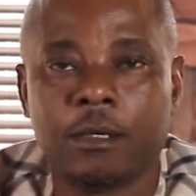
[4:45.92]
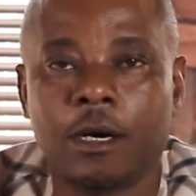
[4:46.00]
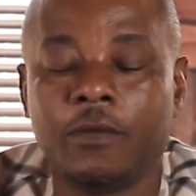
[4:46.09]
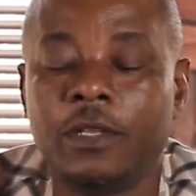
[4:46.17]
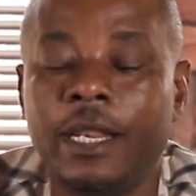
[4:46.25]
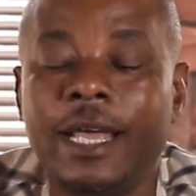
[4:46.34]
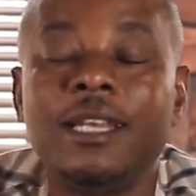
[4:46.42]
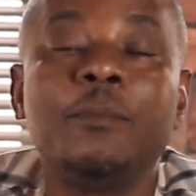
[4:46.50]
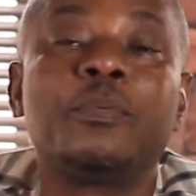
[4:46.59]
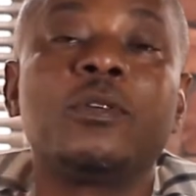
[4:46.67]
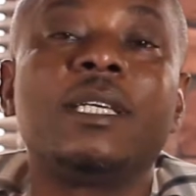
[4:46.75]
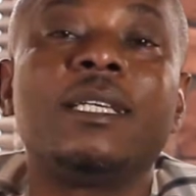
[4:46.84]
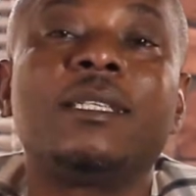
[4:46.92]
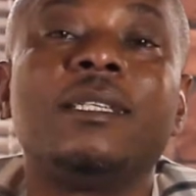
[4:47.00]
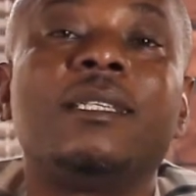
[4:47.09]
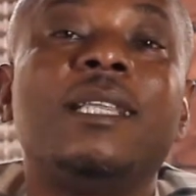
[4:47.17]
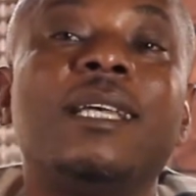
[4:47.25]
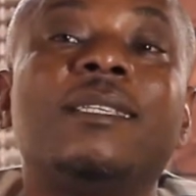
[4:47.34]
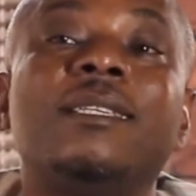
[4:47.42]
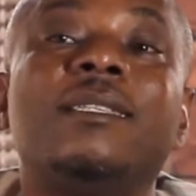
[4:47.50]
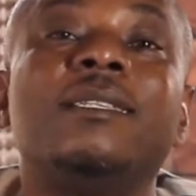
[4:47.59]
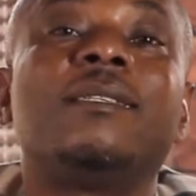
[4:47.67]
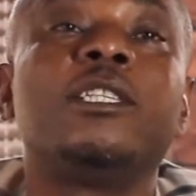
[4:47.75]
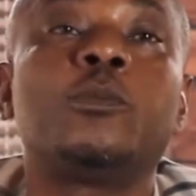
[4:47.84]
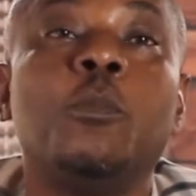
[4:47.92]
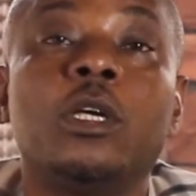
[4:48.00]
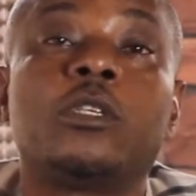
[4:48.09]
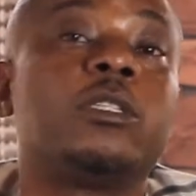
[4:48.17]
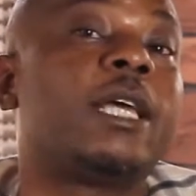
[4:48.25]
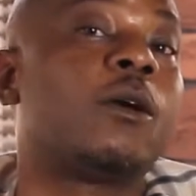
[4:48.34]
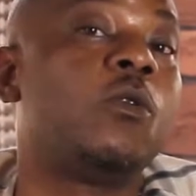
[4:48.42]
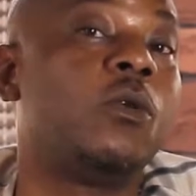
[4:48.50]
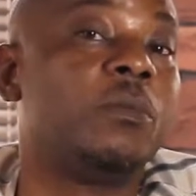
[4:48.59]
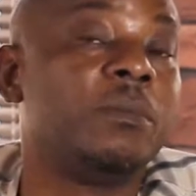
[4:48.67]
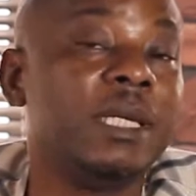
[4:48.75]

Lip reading: of the learning processes that citizens must undergo.